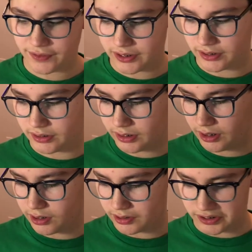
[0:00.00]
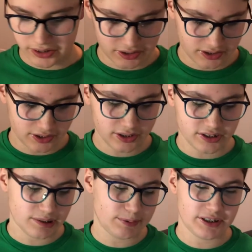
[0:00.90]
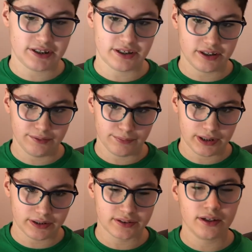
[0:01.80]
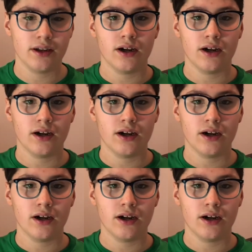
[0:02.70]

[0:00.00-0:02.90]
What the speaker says: the Zacian and Zamazenta theme decks